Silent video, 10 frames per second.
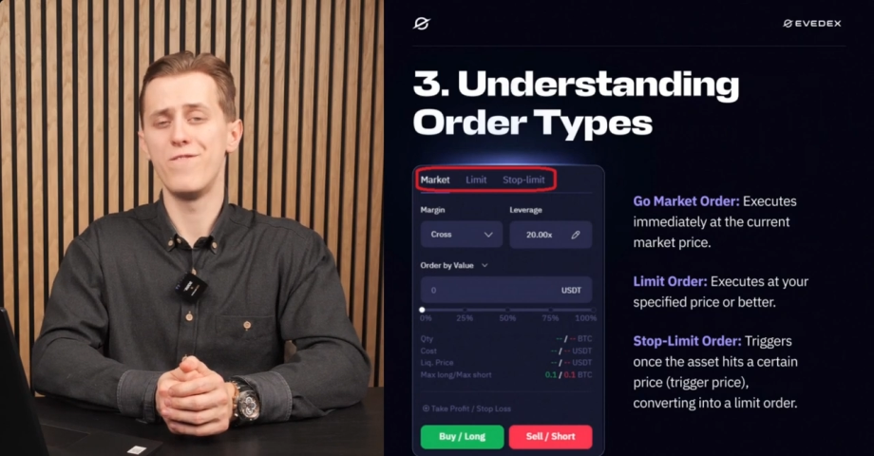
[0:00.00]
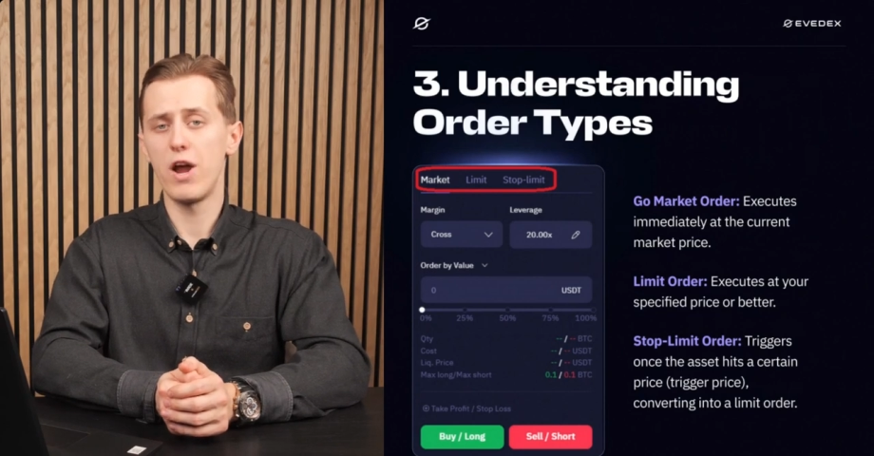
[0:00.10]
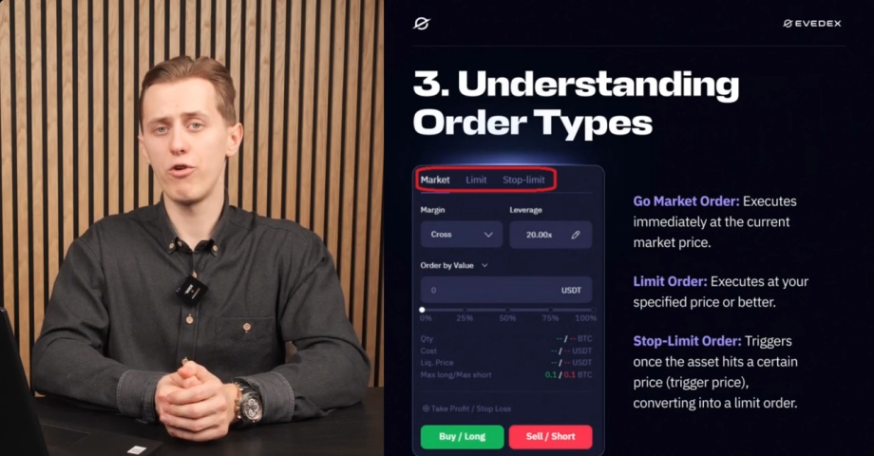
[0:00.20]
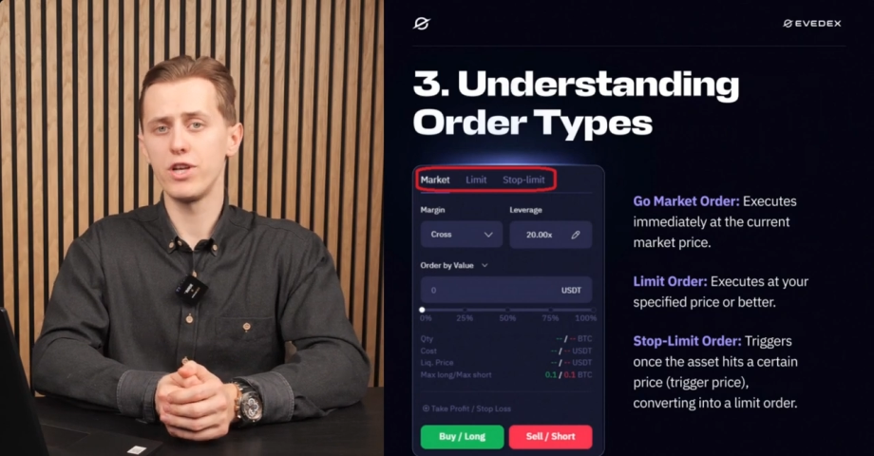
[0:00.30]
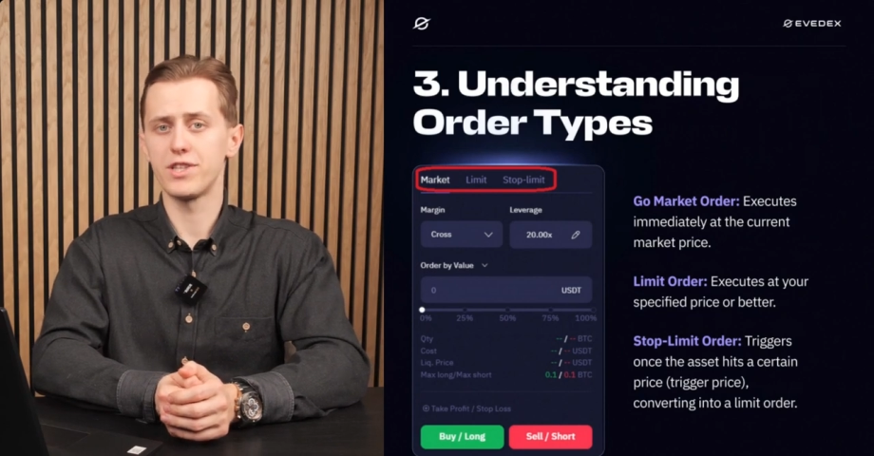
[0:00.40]

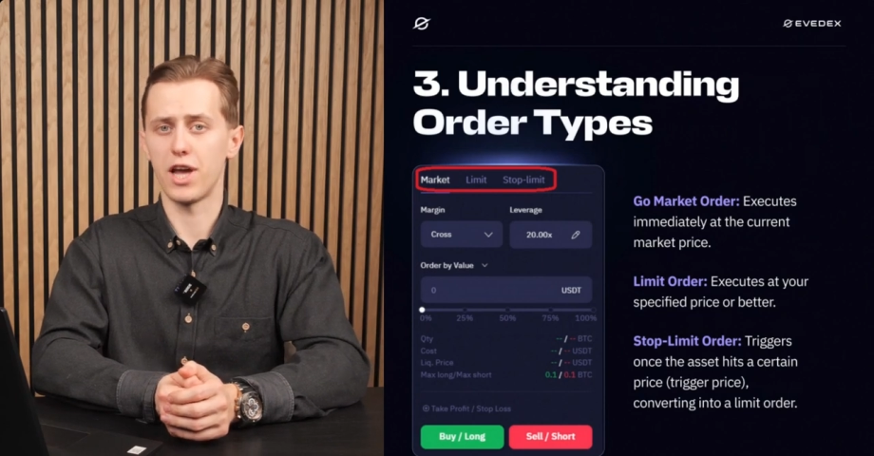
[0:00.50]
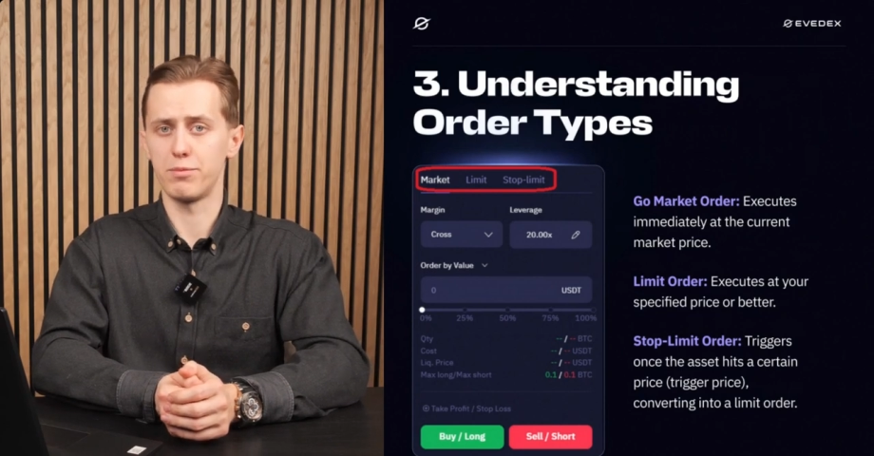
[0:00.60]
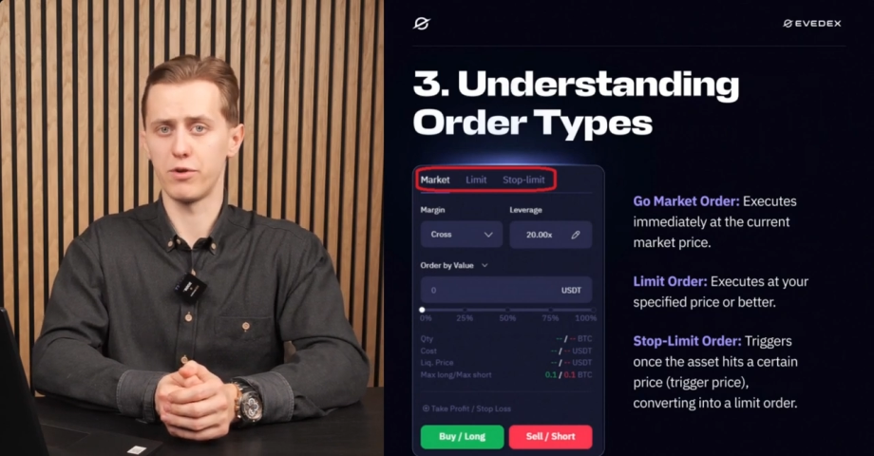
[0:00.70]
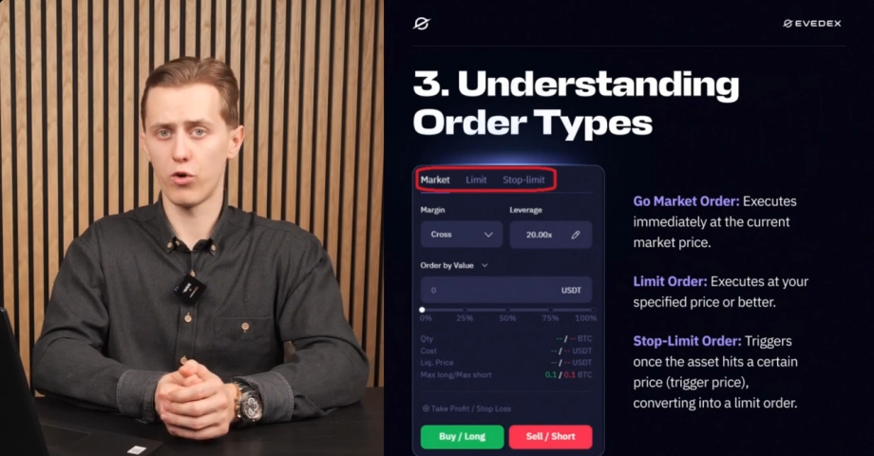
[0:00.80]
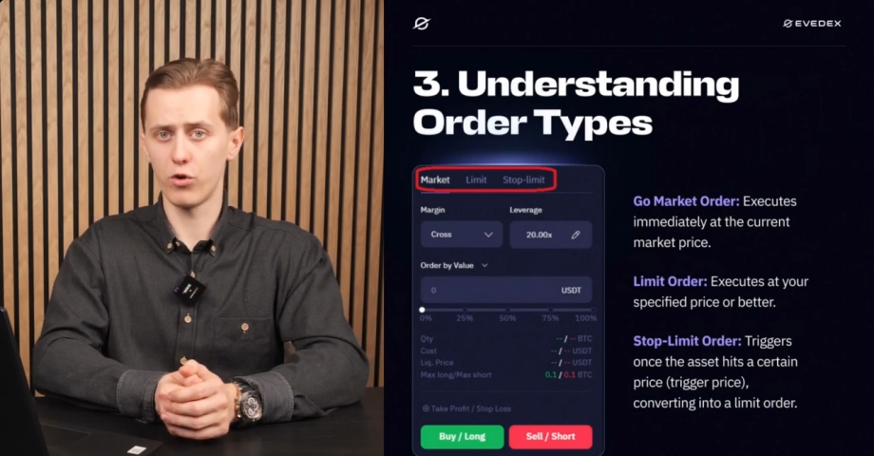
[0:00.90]
various
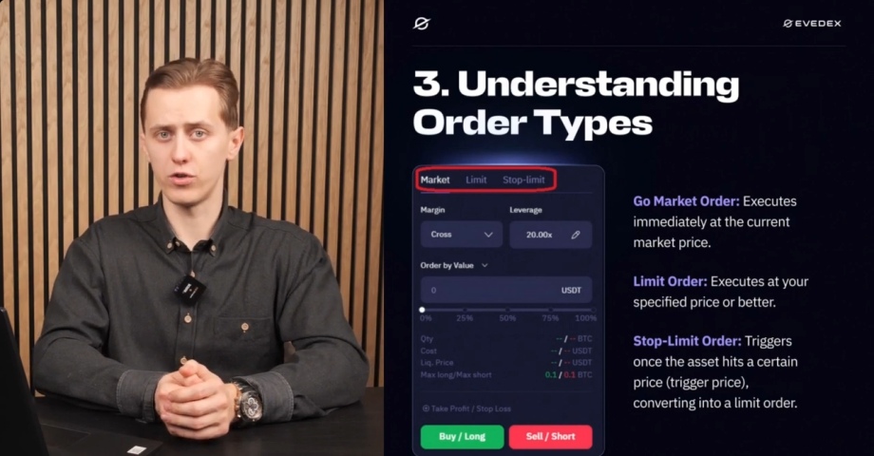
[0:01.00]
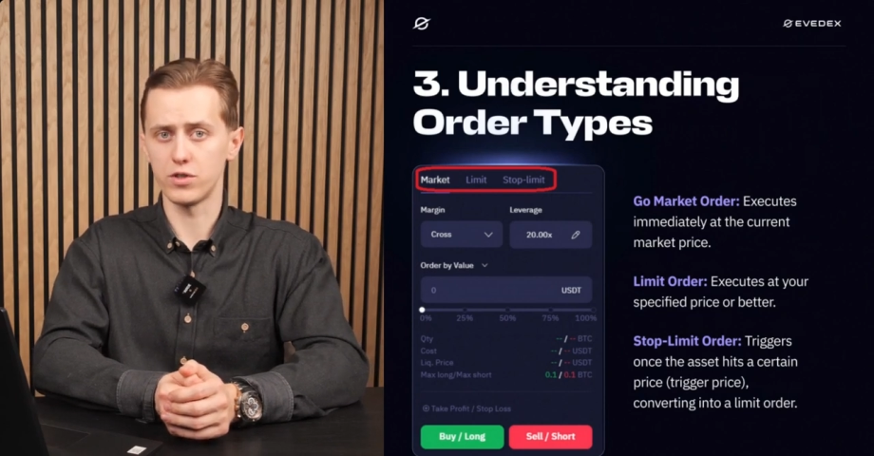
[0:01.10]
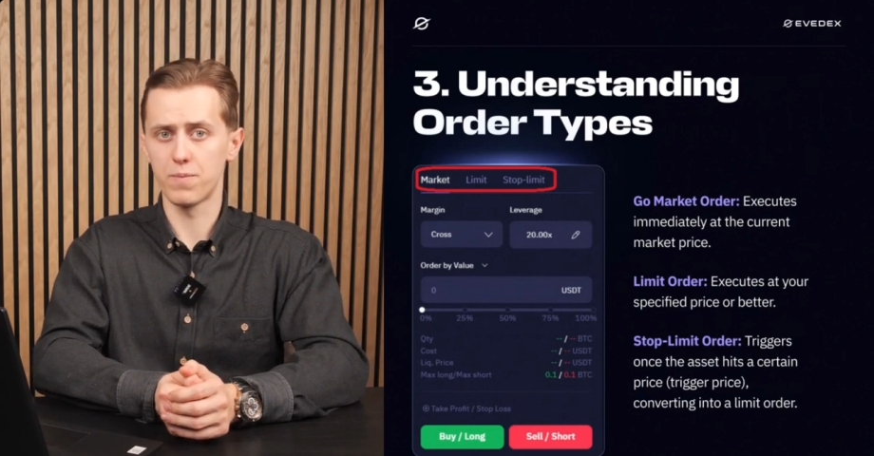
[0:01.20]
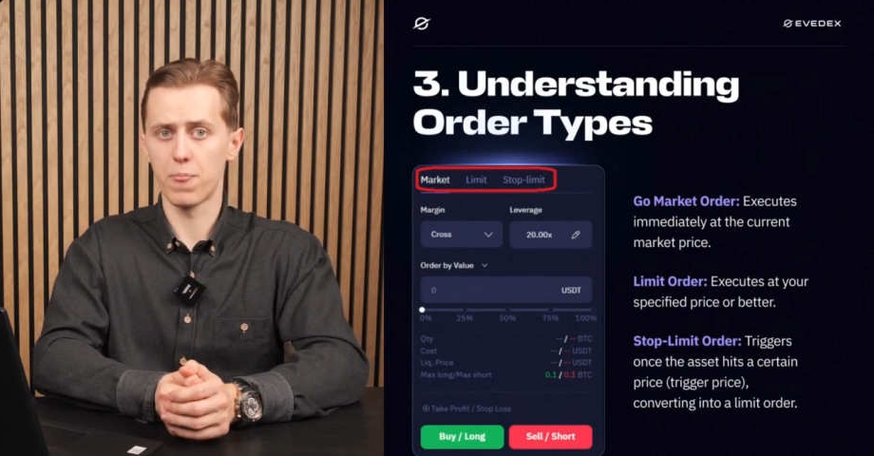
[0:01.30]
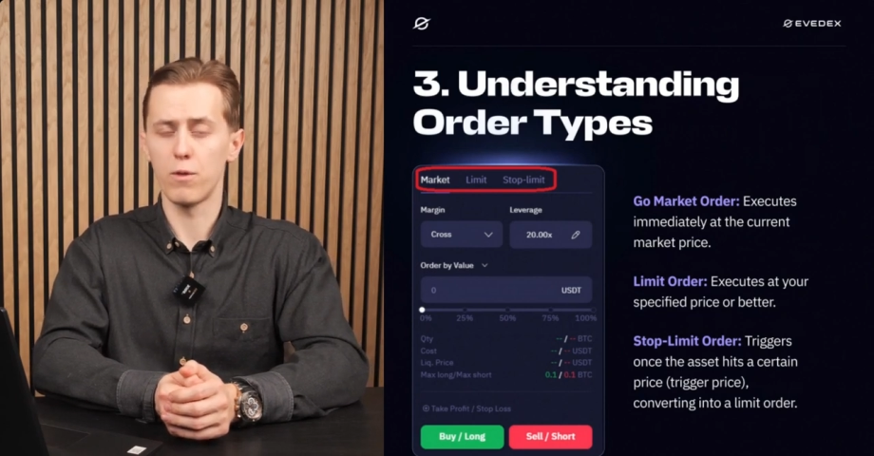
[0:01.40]
types of orders,